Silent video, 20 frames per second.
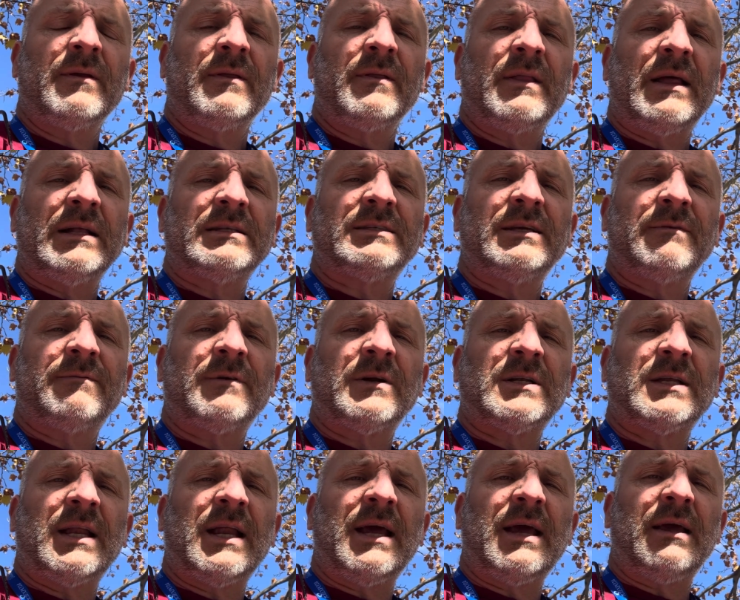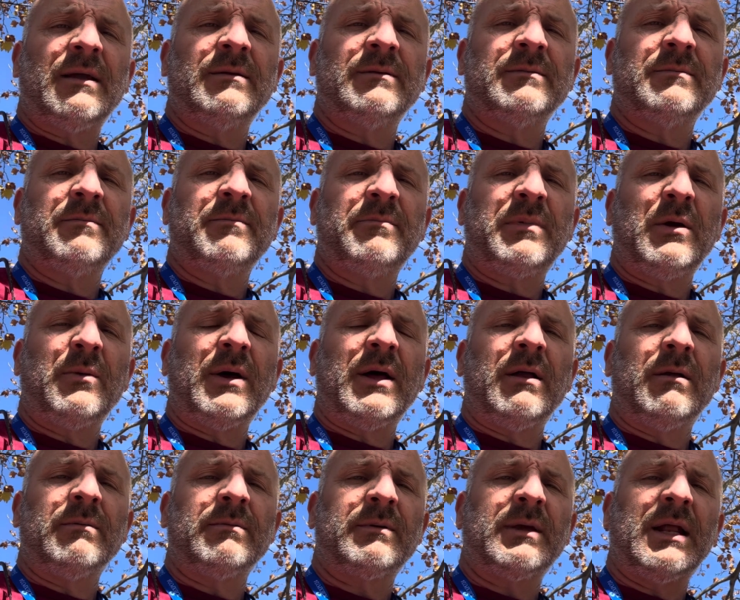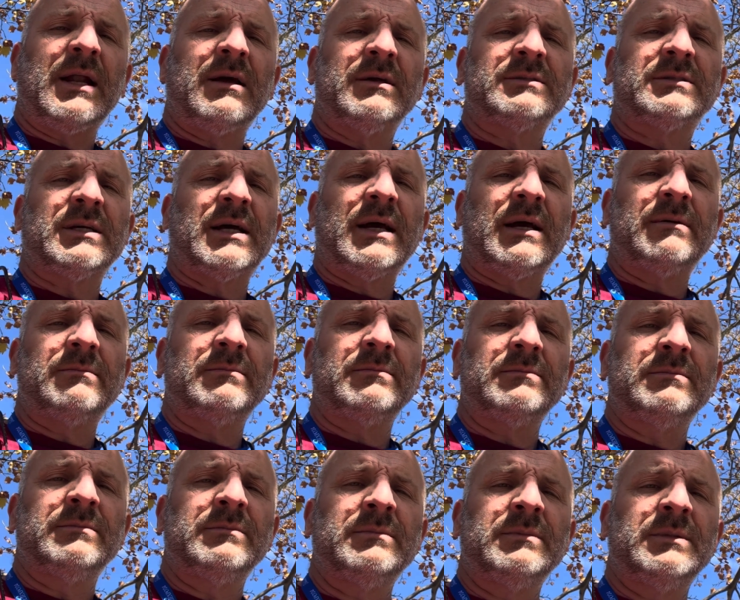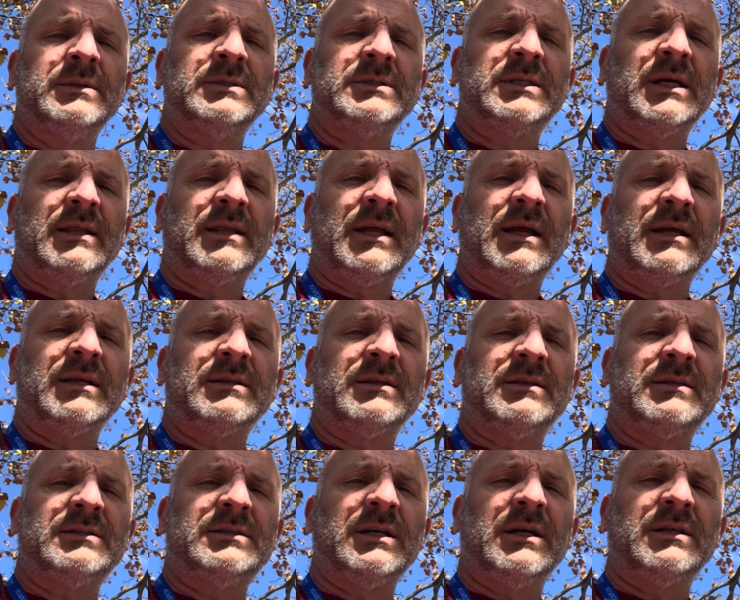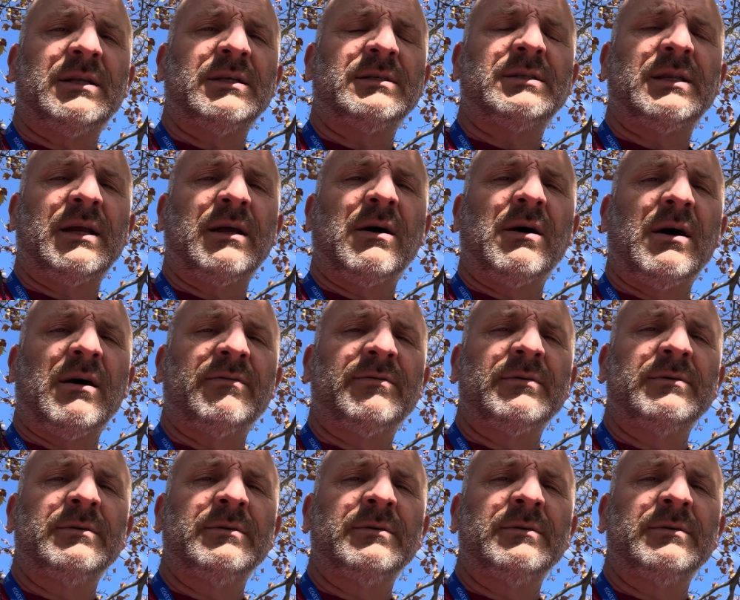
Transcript: that's it for today. Be well. Get outside. Shut this thing off.